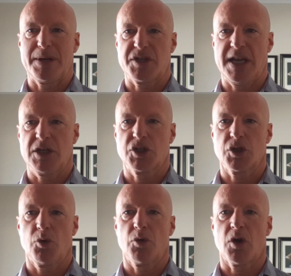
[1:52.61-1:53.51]

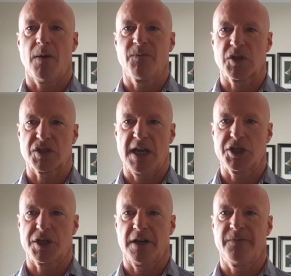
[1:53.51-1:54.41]
potential
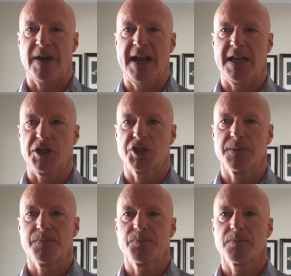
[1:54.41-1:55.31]
conversational advantage.